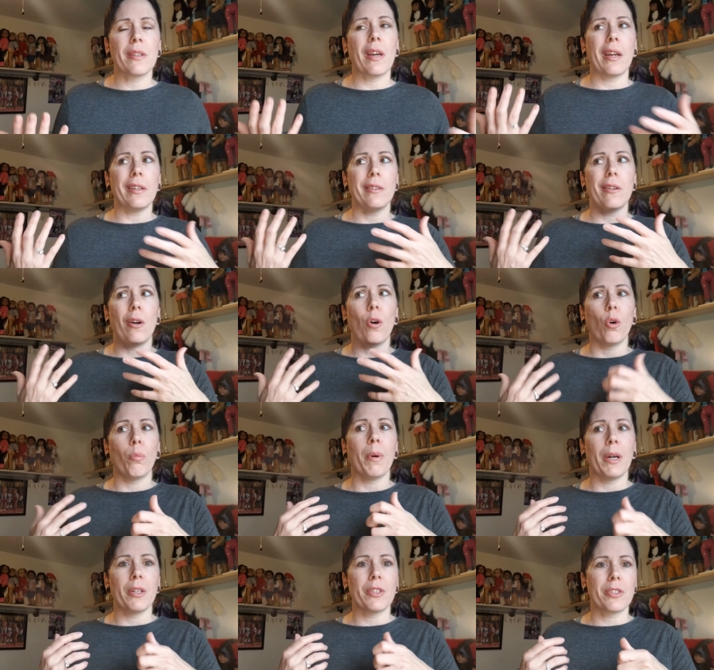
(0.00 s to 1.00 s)
I hole
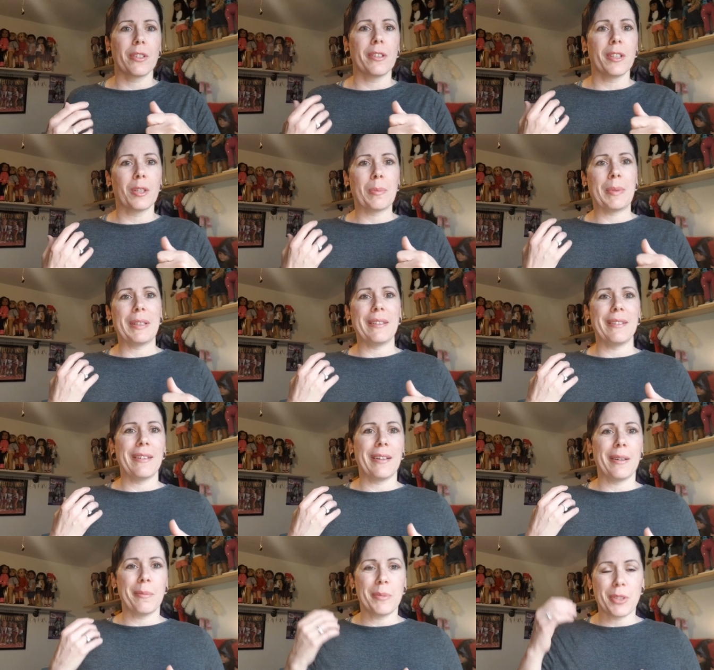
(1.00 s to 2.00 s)
punched a little bit
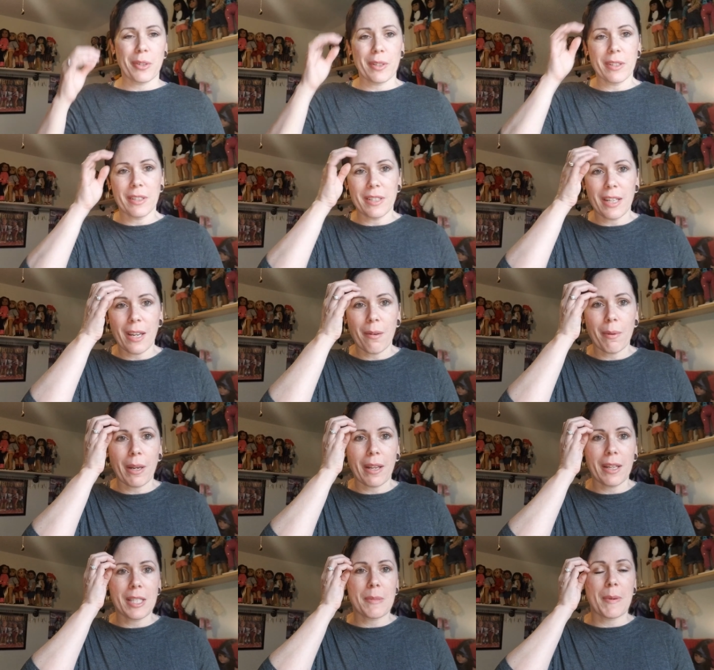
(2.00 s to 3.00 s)
um, during the day when I
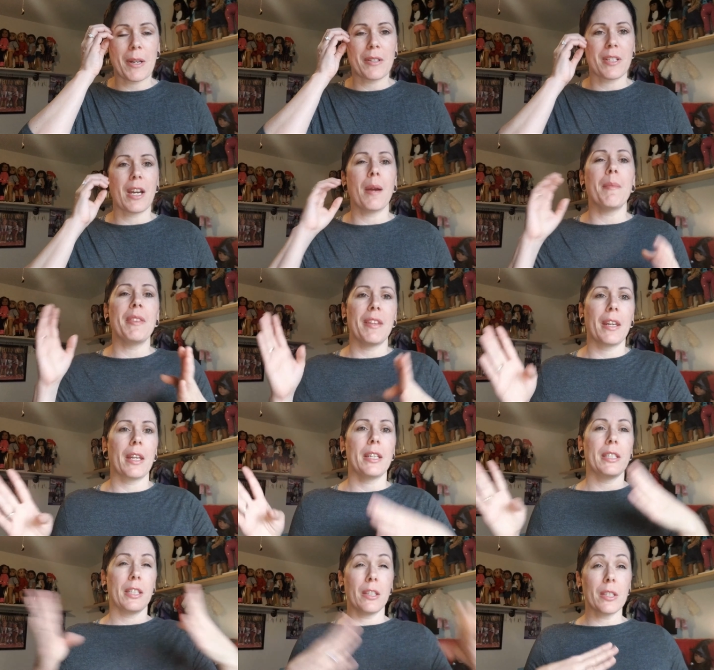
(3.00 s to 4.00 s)
had spare time. And then I
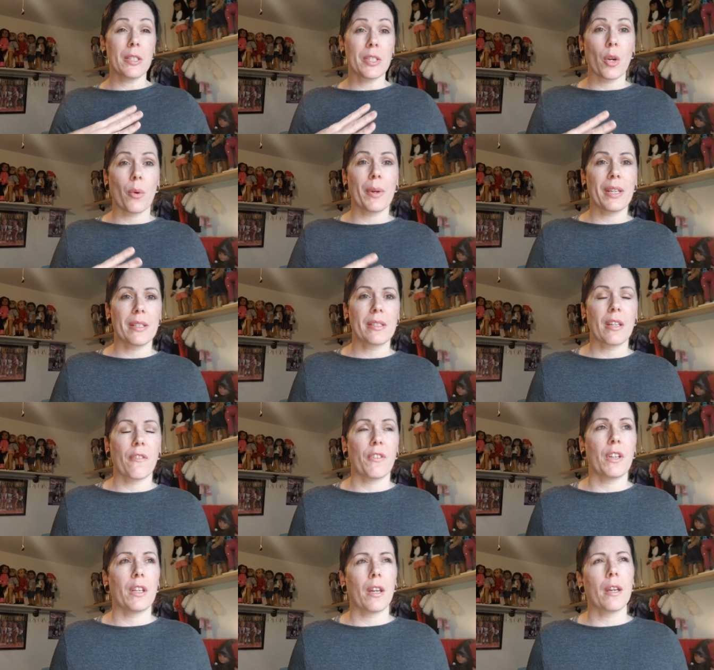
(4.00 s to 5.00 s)
did the sewing stuff
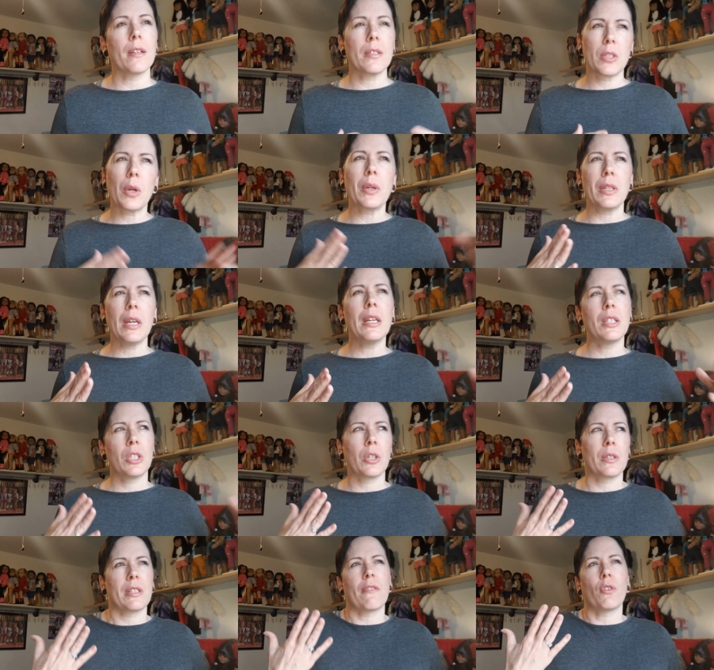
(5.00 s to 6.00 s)
at night. So it, it
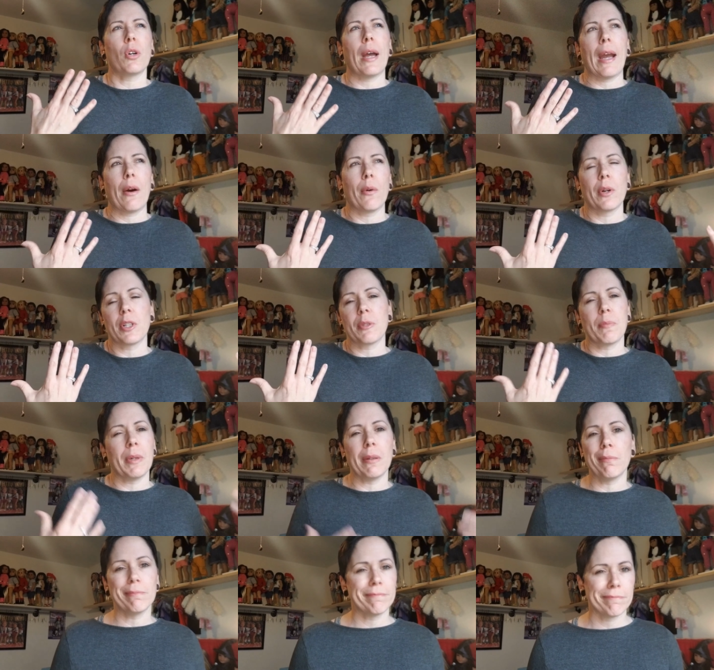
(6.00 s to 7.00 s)
took several hours,
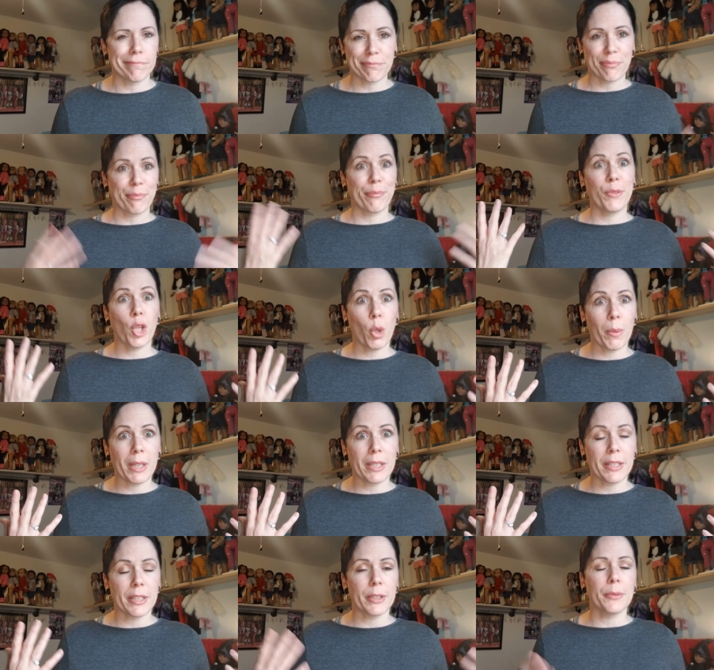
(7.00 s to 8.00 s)
but no big
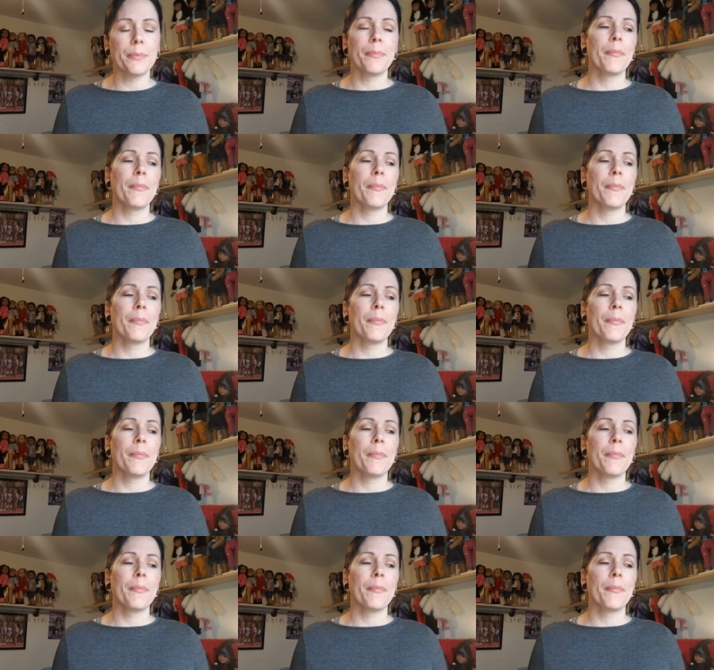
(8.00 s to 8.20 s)
deal.